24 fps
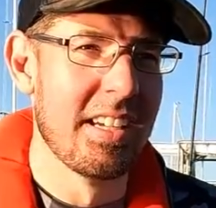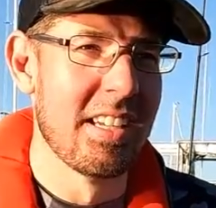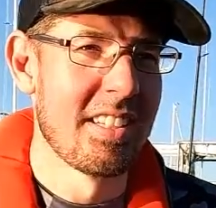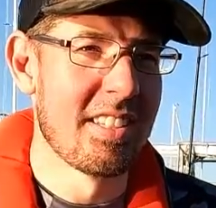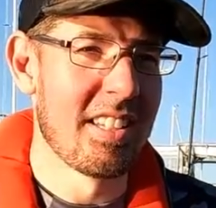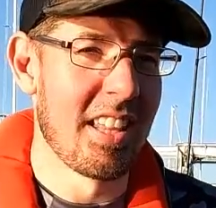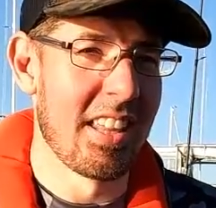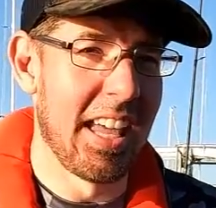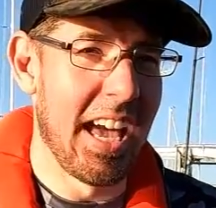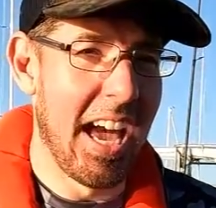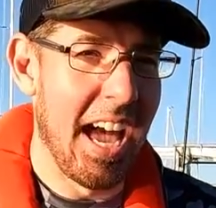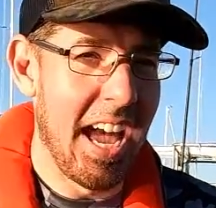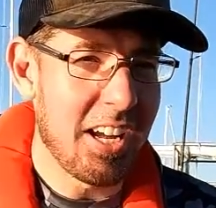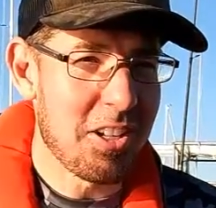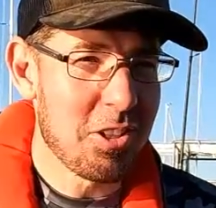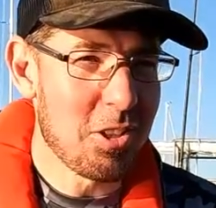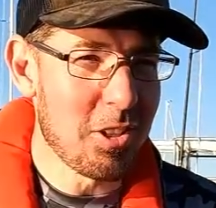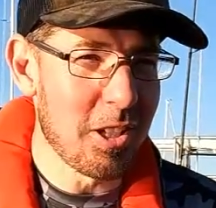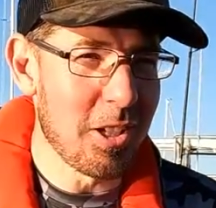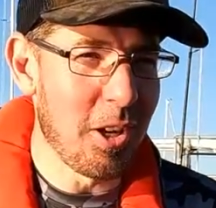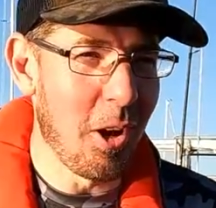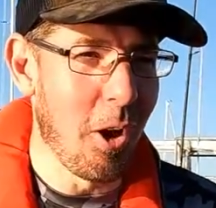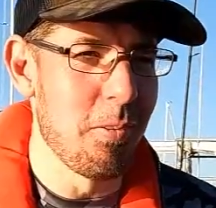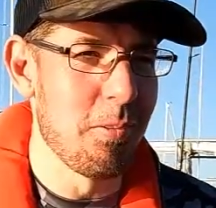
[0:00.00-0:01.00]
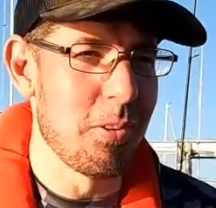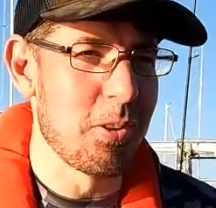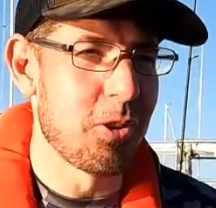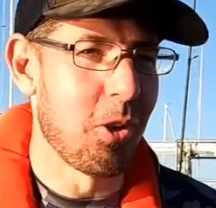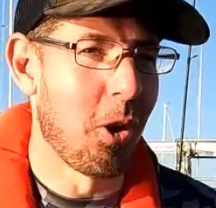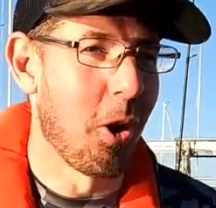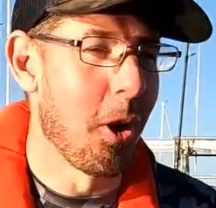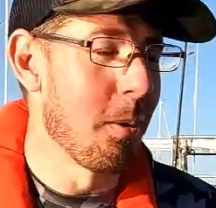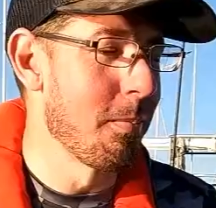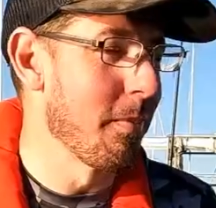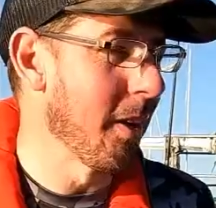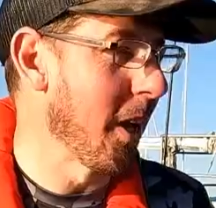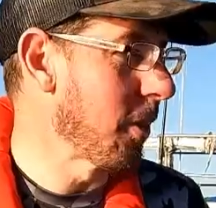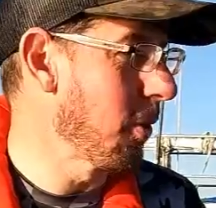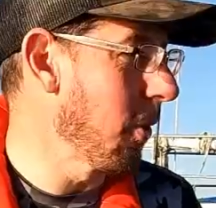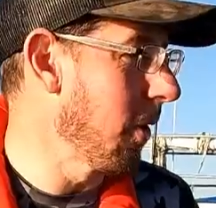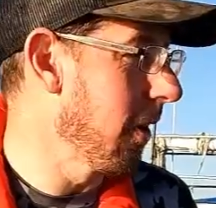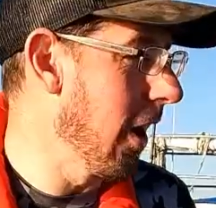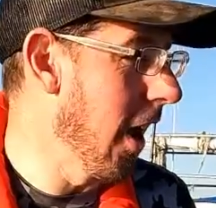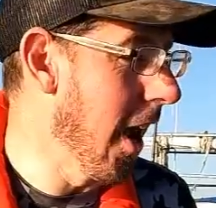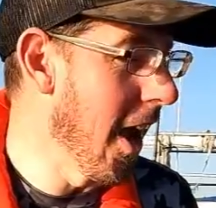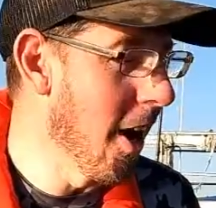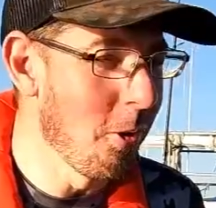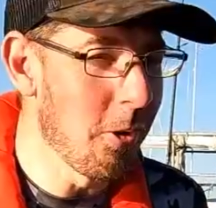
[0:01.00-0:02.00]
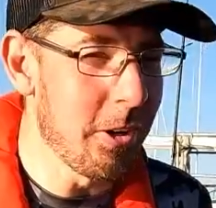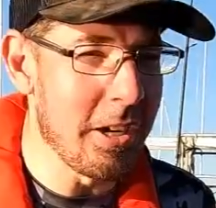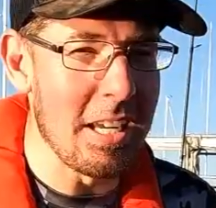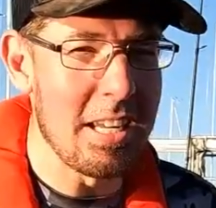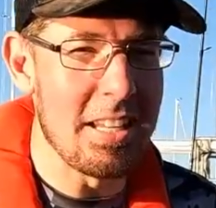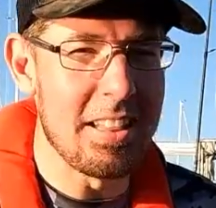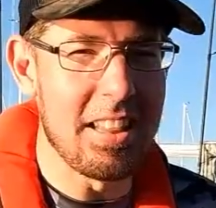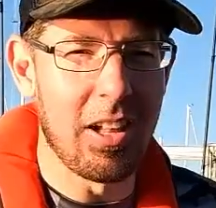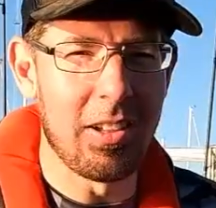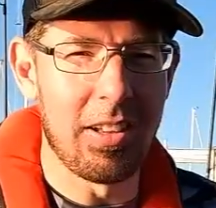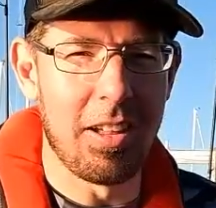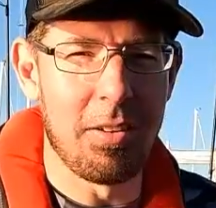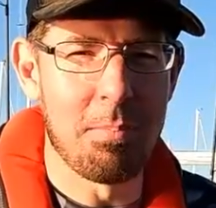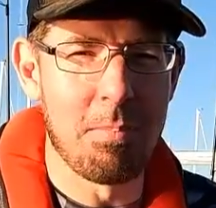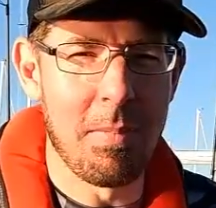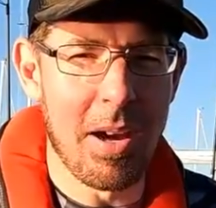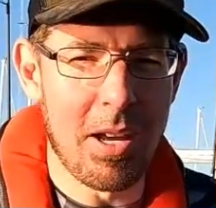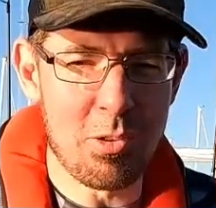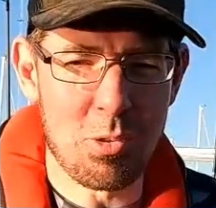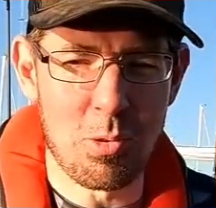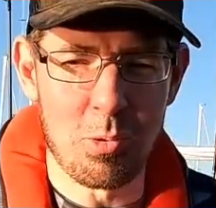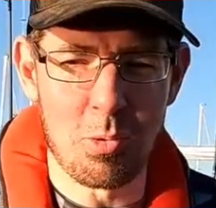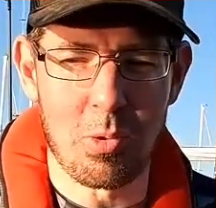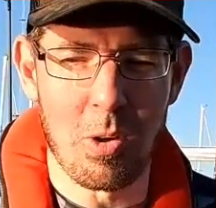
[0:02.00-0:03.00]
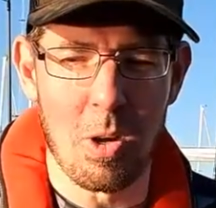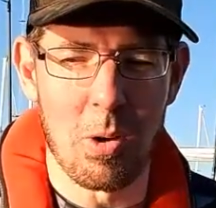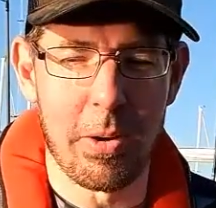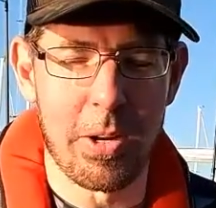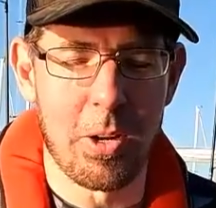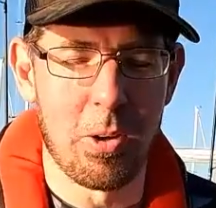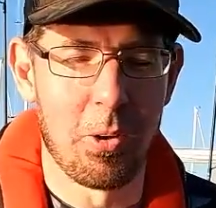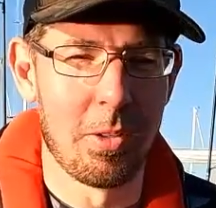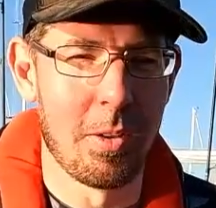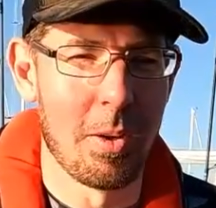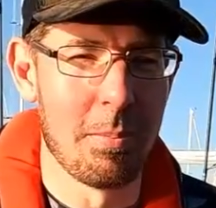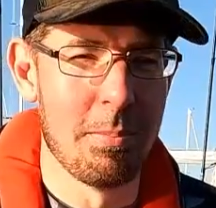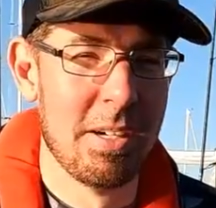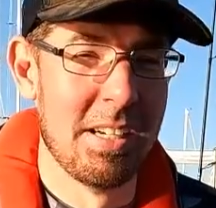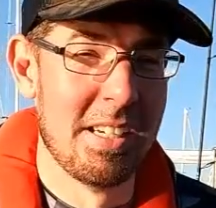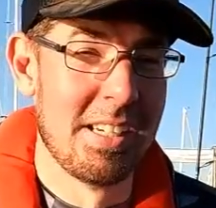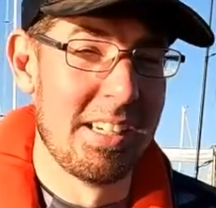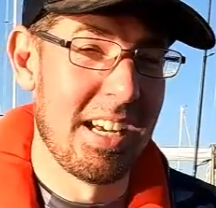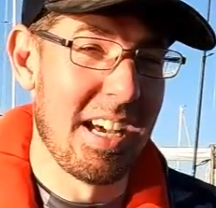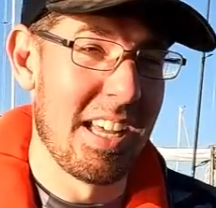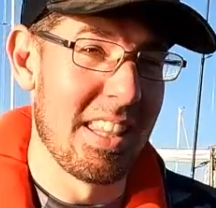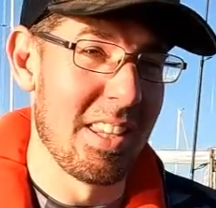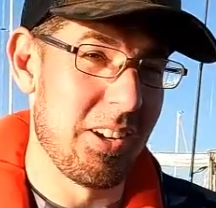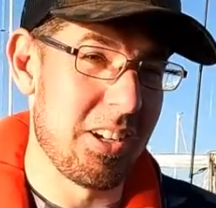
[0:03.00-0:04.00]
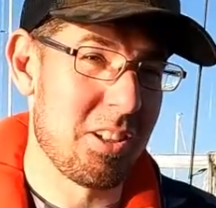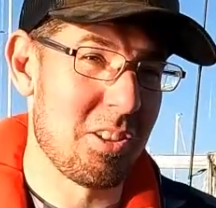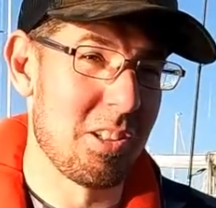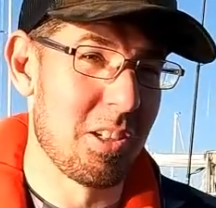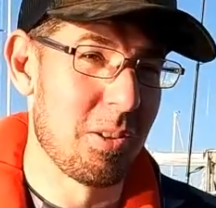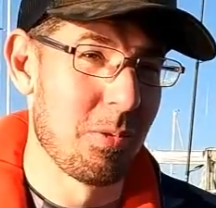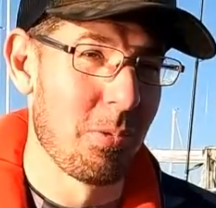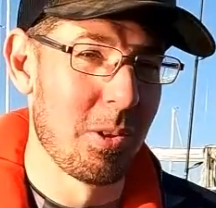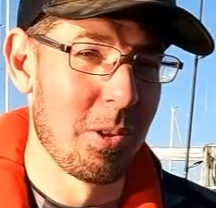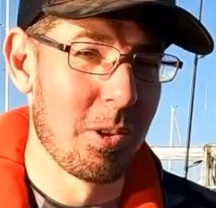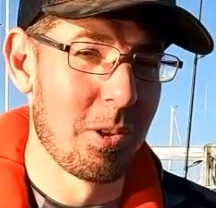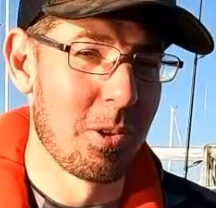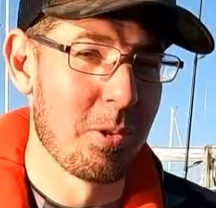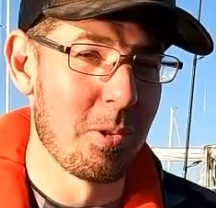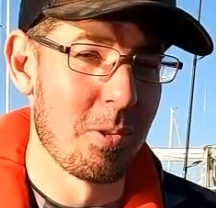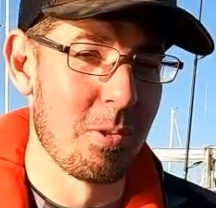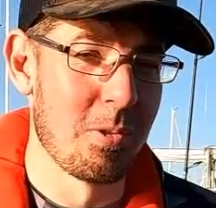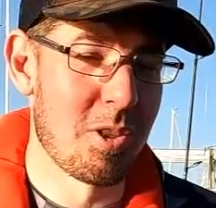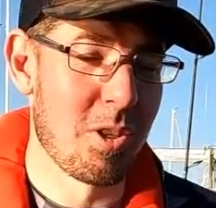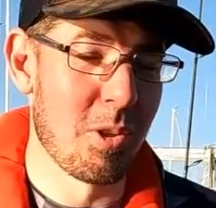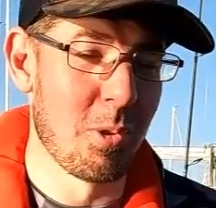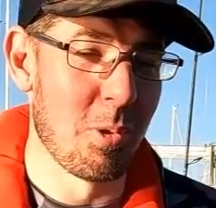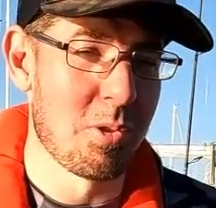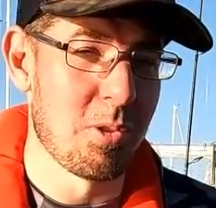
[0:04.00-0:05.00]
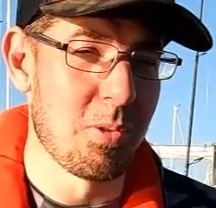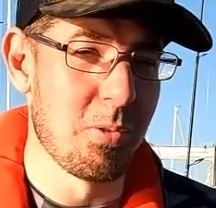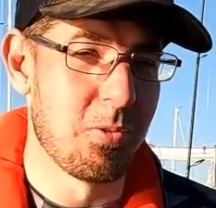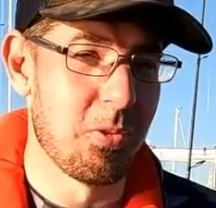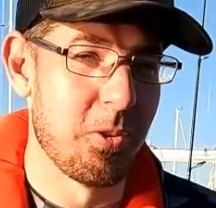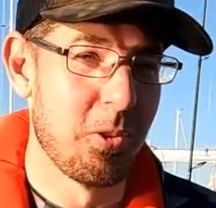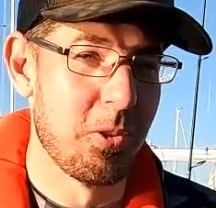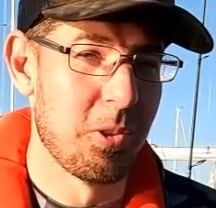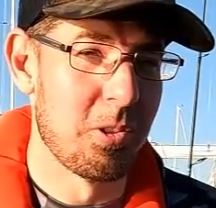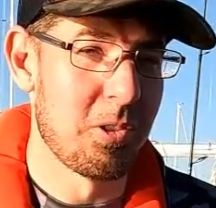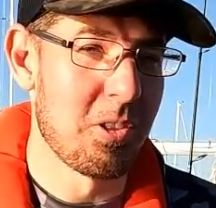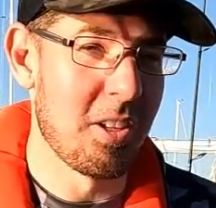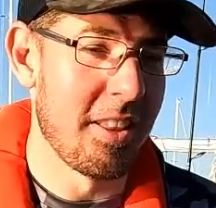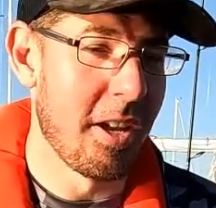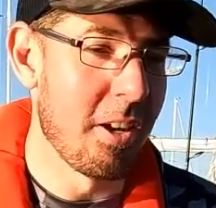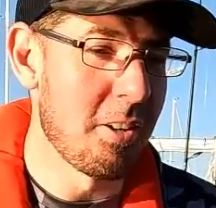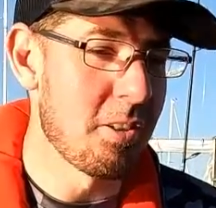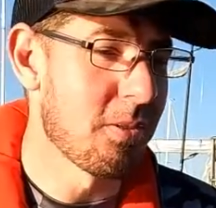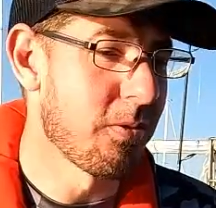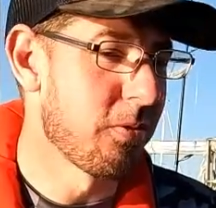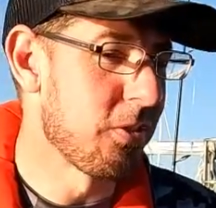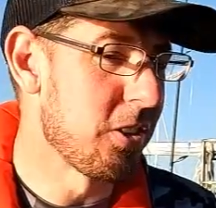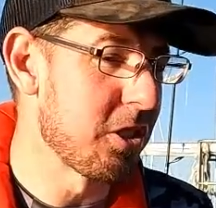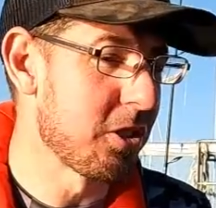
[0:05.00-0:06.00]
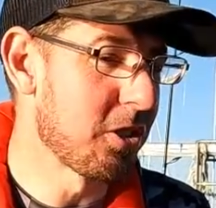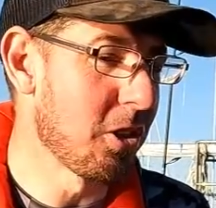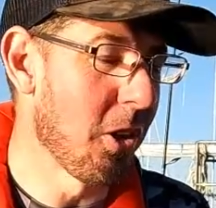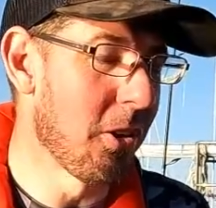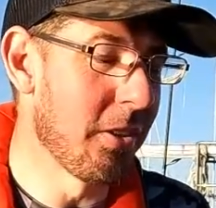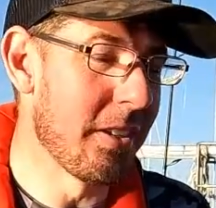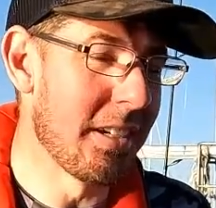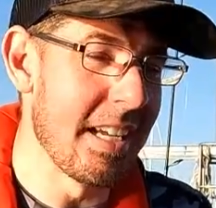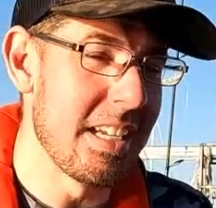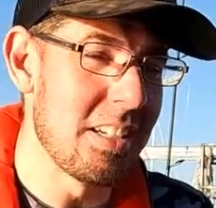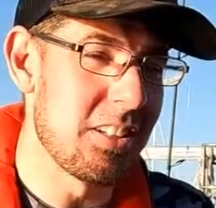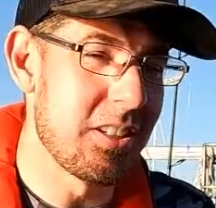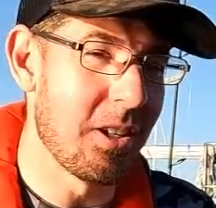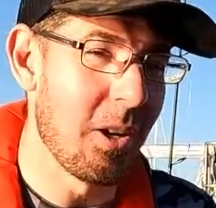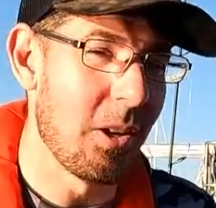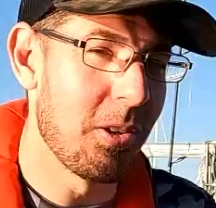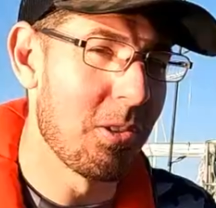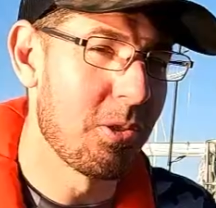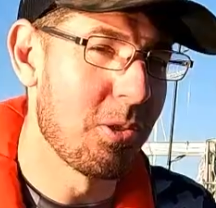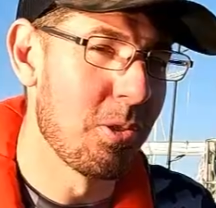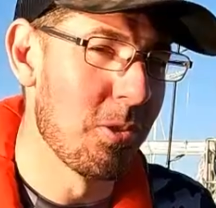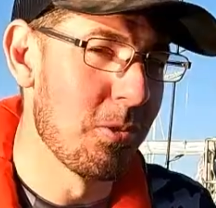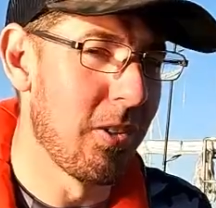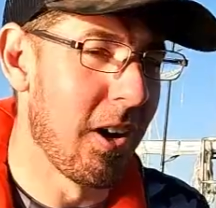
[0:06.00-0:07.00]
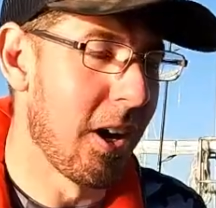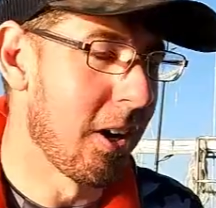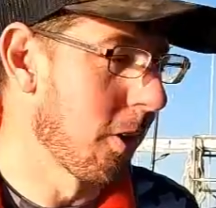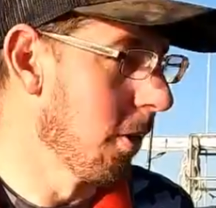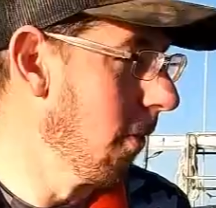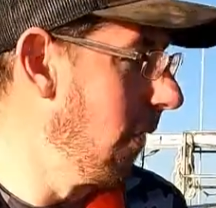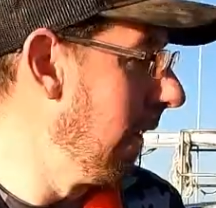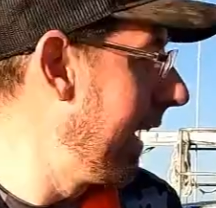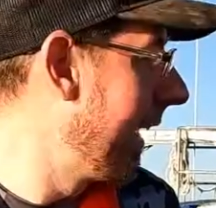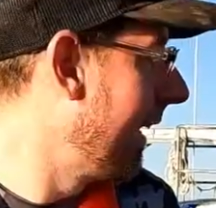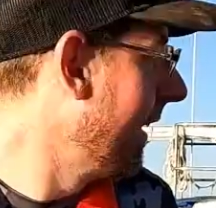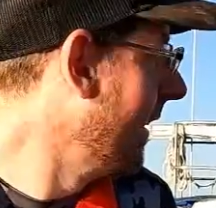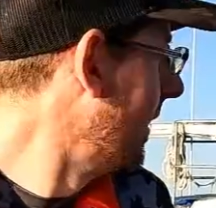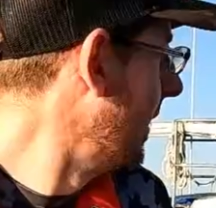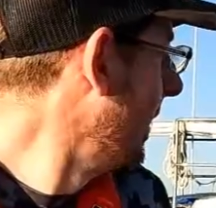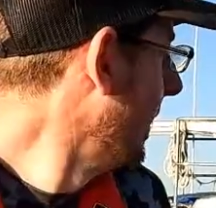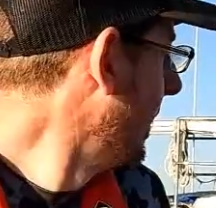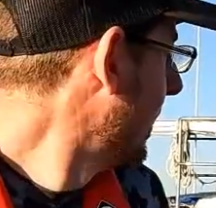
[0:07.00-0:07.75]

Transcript: So they're actually, over time, they grow algae, they'll have mussels growing on them, and they're actually a really good source of food. So those fish don't need to go too far away.